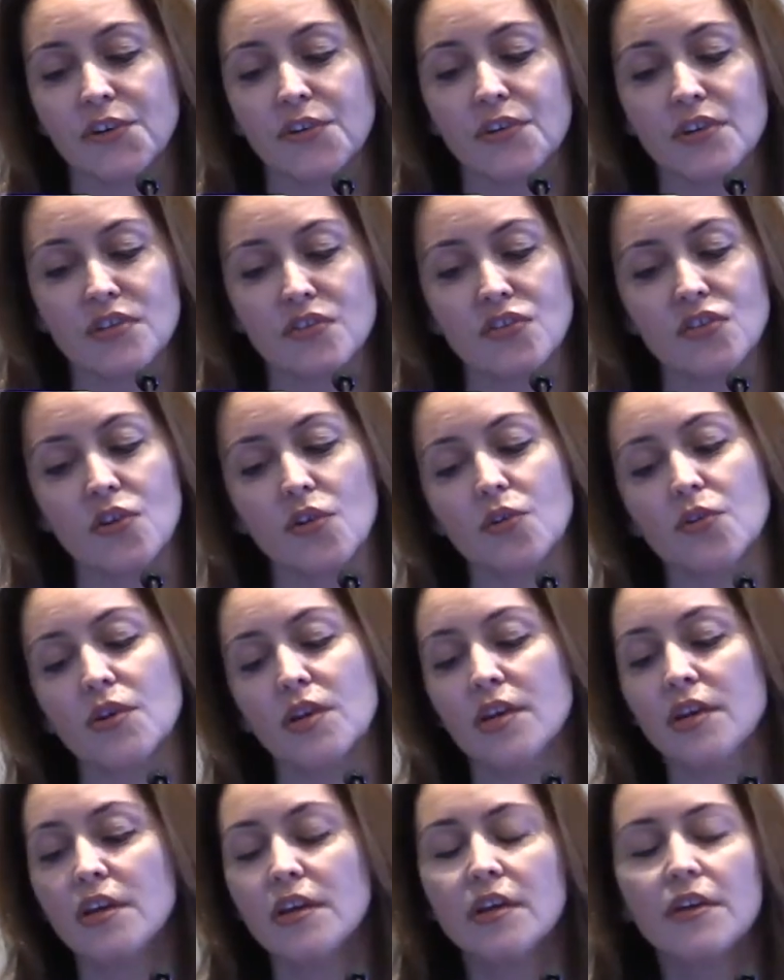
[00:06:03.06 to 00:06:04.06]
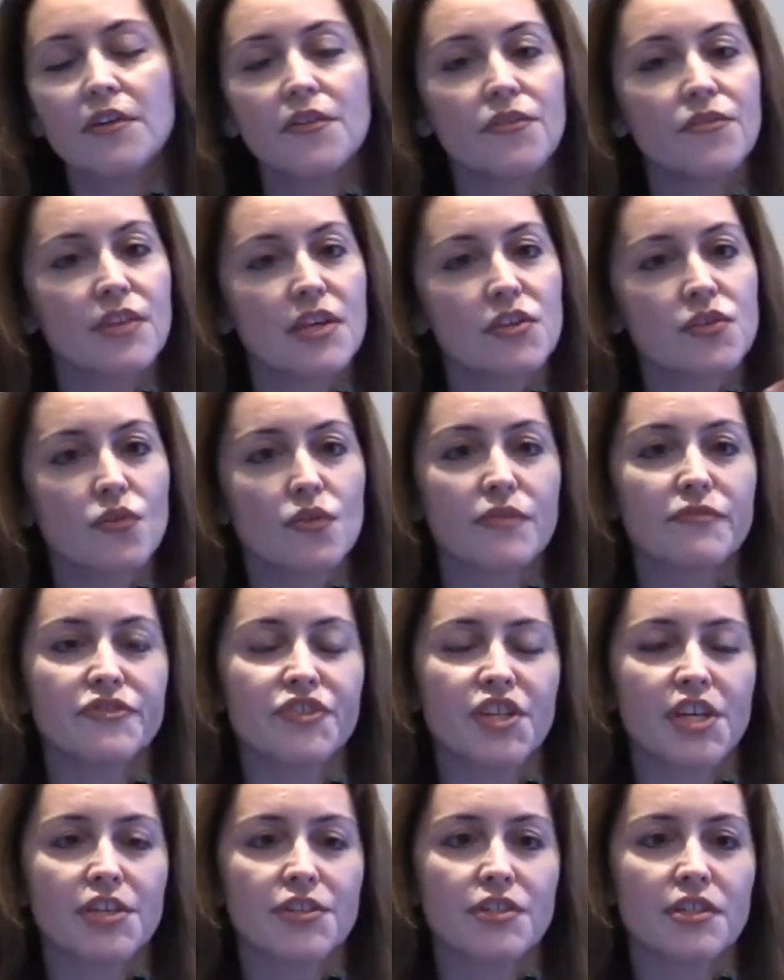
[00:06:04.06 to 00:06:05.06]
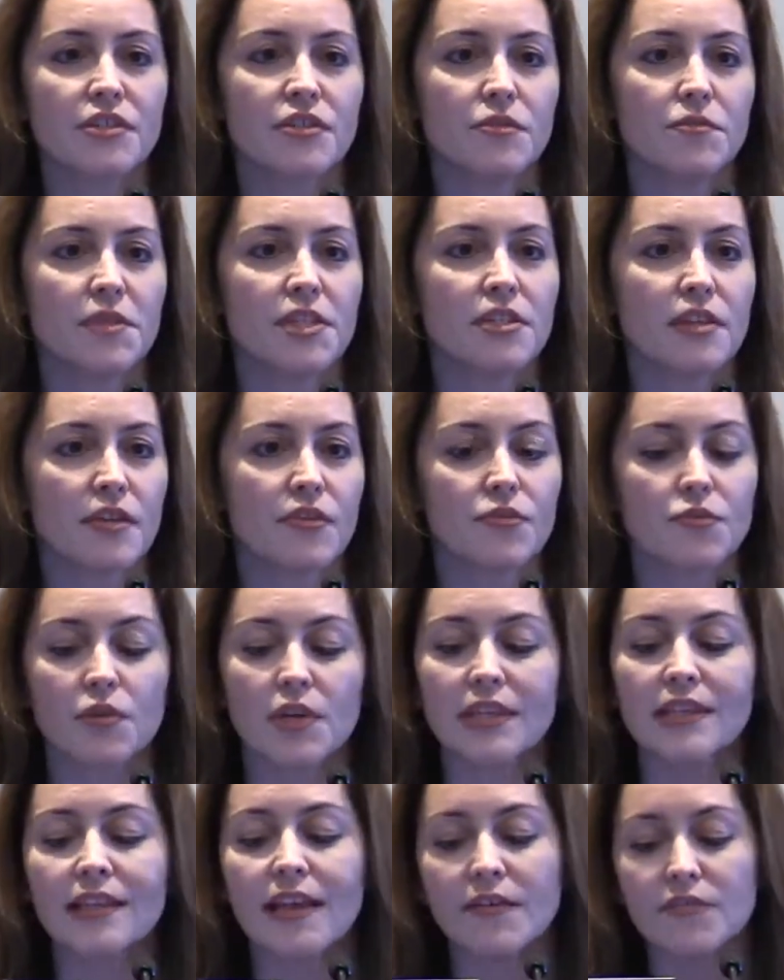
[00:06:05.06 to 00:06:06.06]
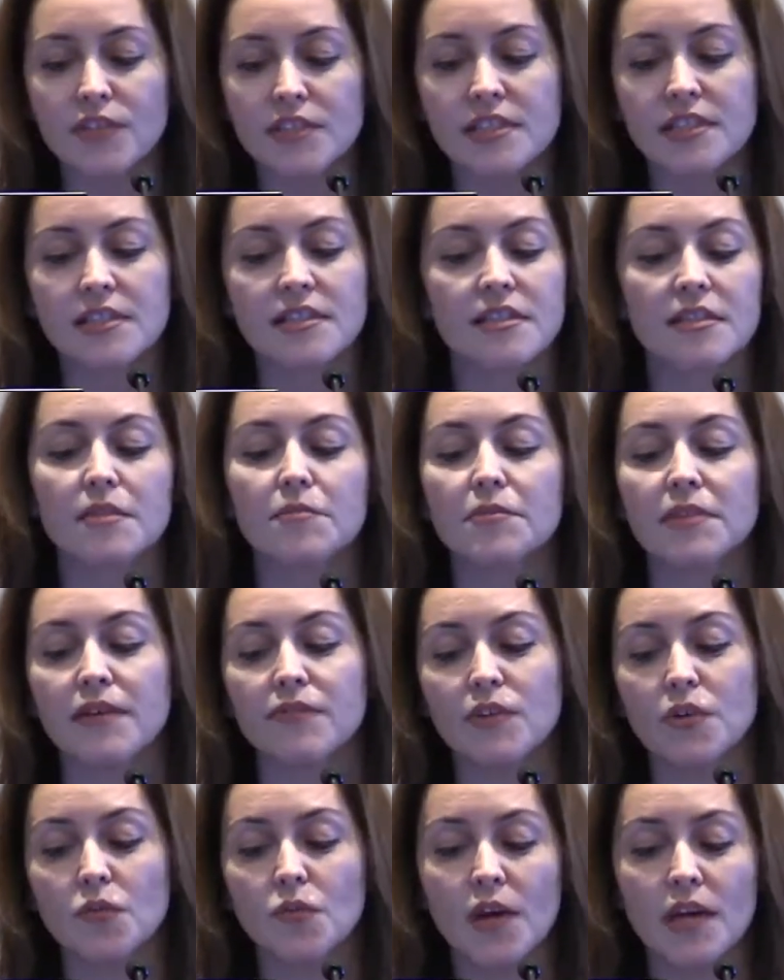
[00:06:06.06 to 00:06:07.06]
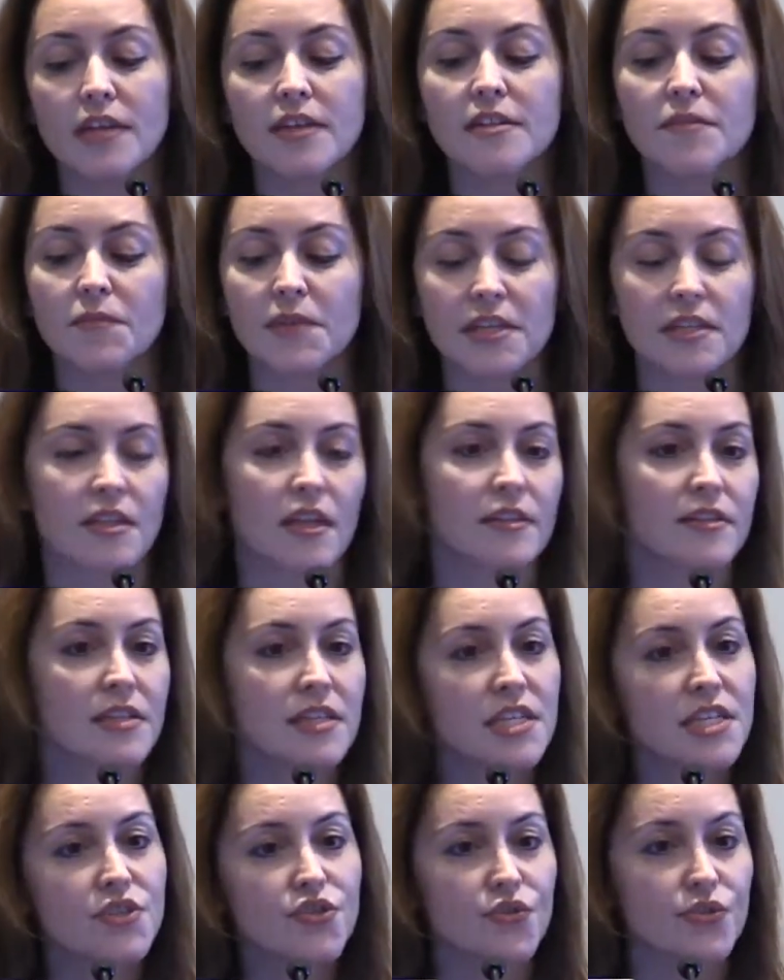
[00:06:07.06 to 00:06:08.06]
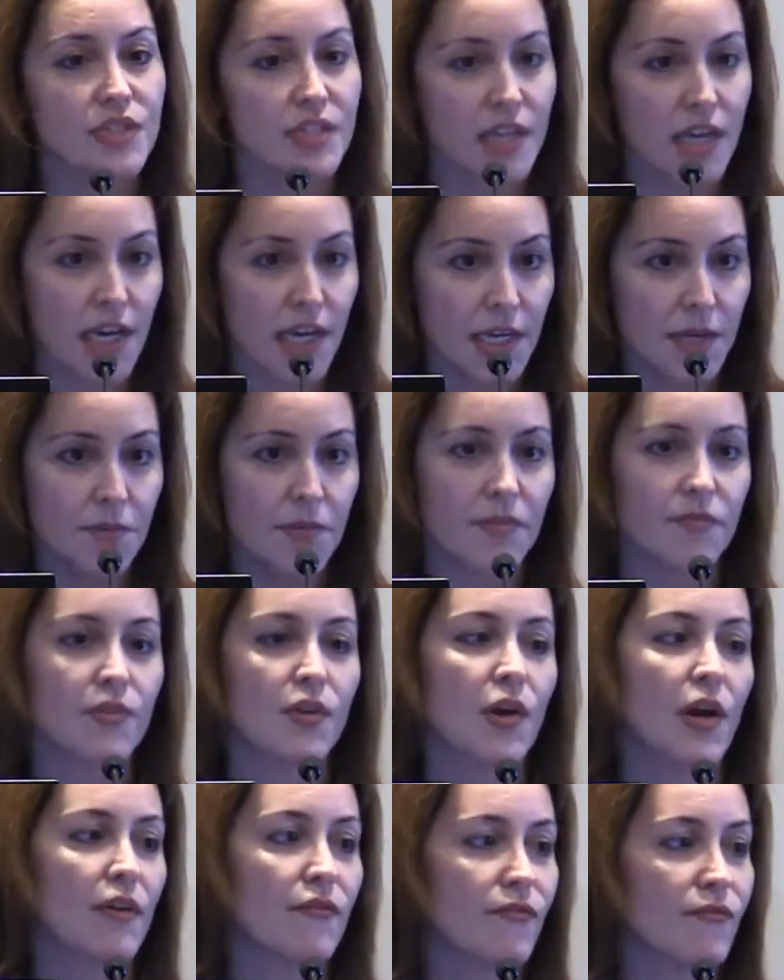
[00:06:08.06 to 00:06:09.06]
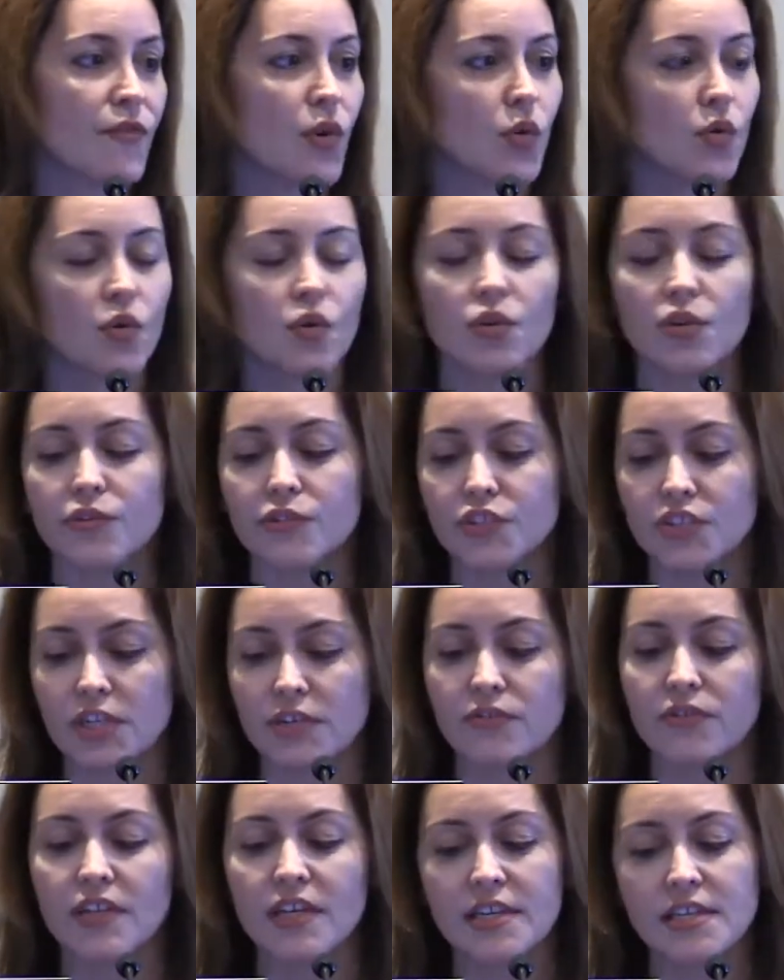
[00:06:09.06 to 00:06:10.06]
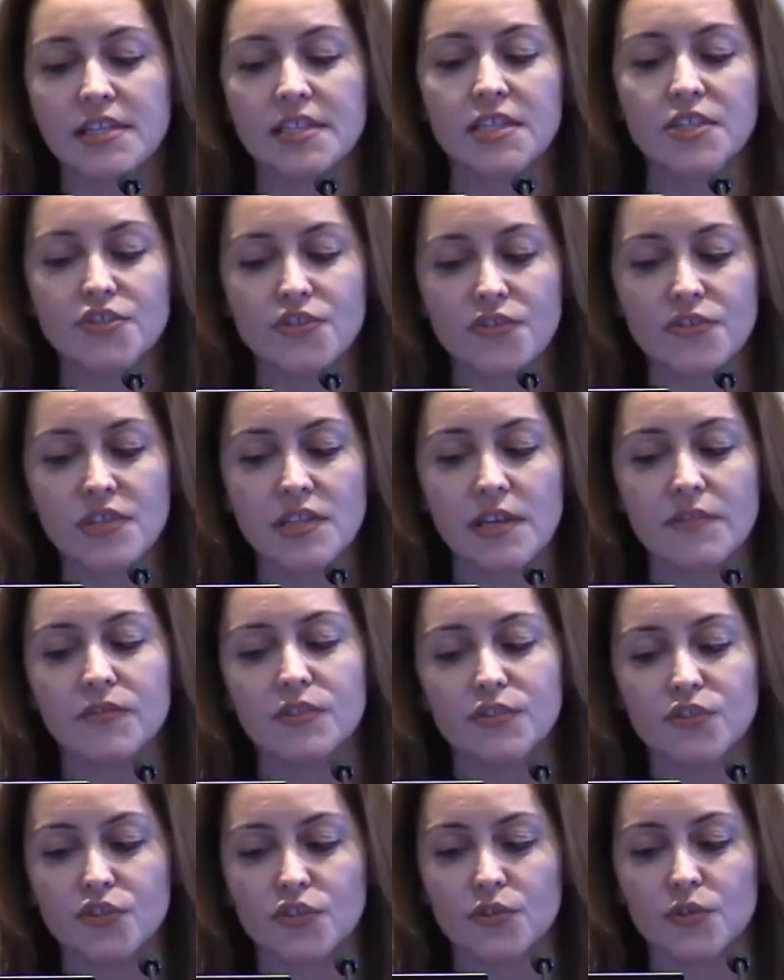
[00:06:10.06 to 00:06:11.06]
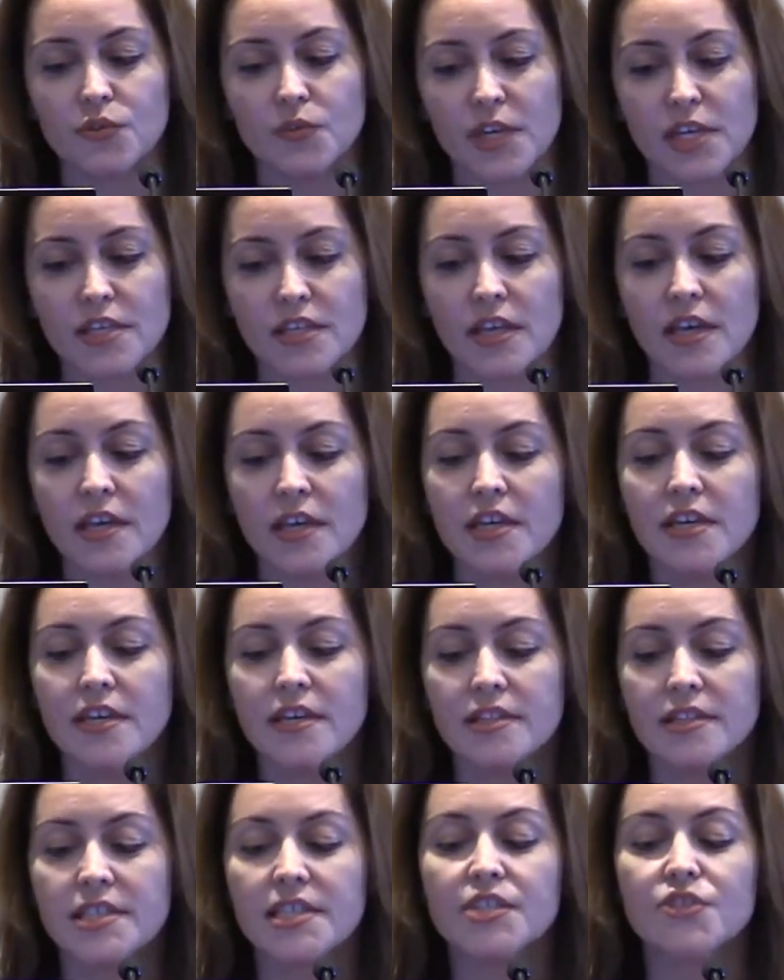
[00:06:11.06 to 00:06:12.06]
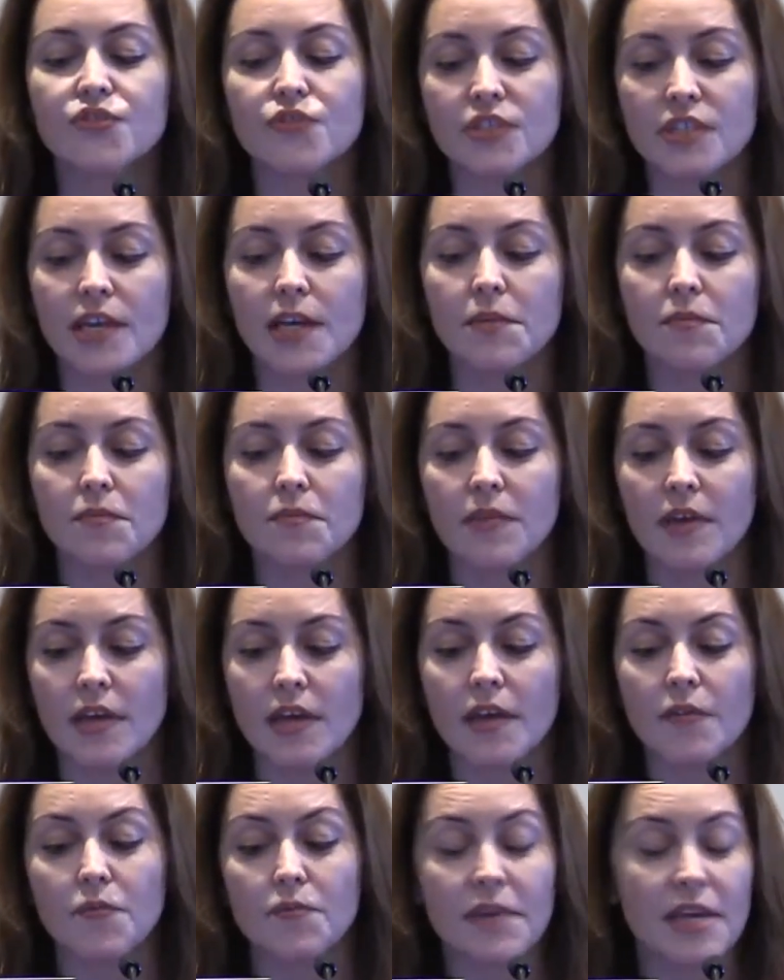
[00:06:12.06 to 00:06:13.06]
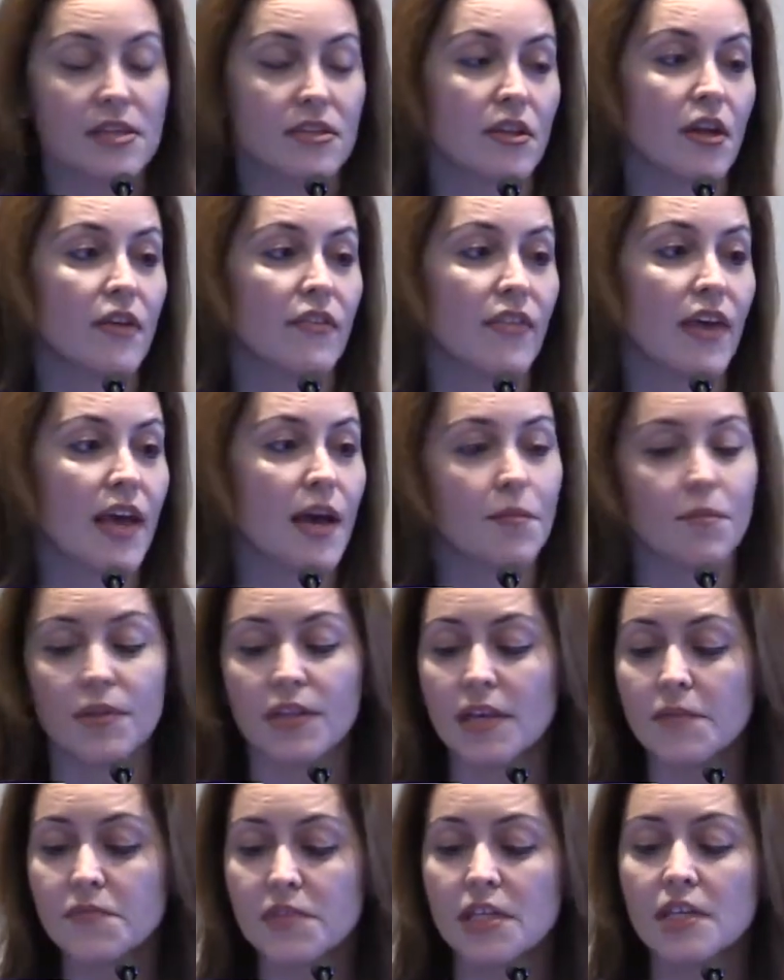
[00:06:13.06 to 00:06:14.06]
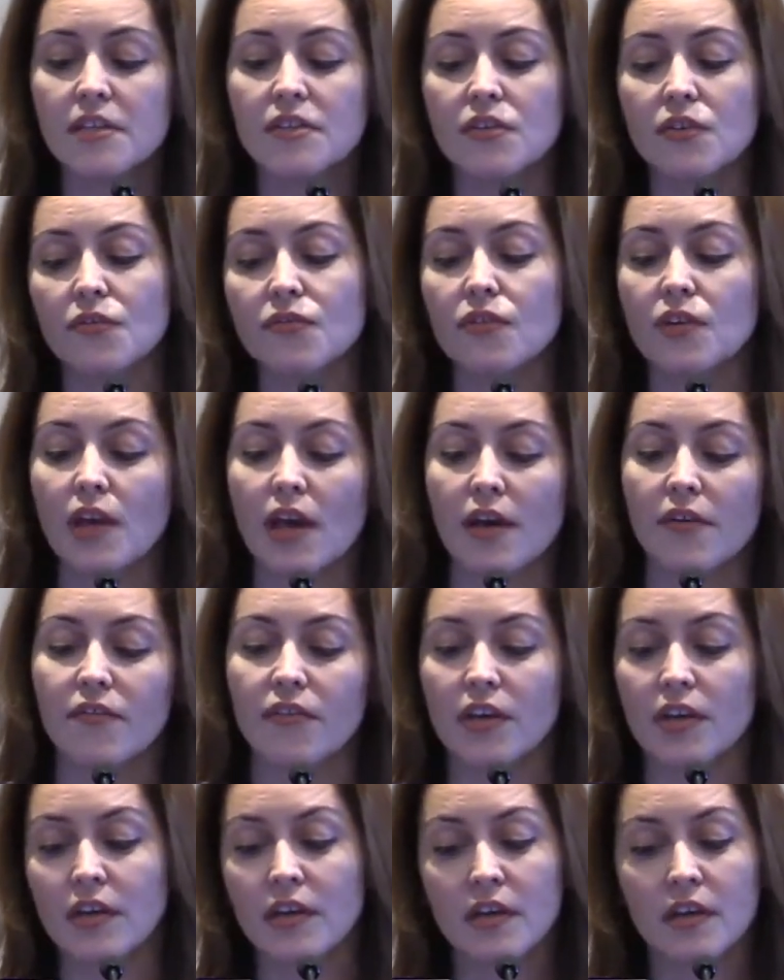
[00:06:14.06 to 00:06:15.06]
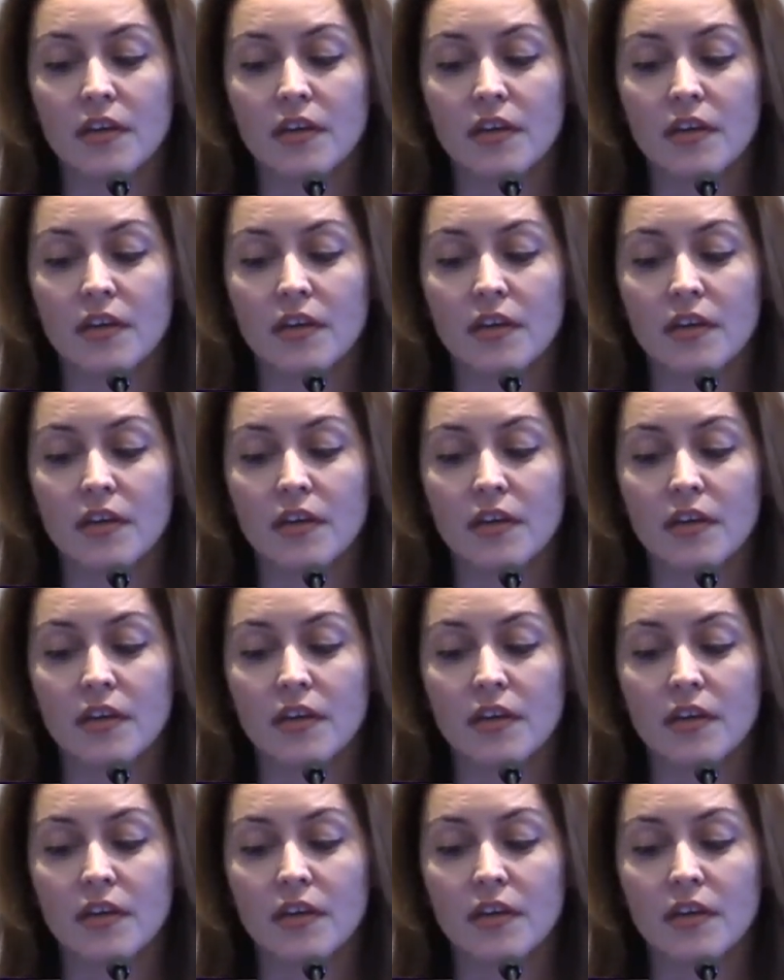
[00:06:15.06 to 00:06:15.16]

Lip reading: year, and so they sort of changed it to be done through a level system. Level 1 is based on seizure type, if you have focal or generalized seizures. Level 2 is seizure type based on the epilepsy. So if you have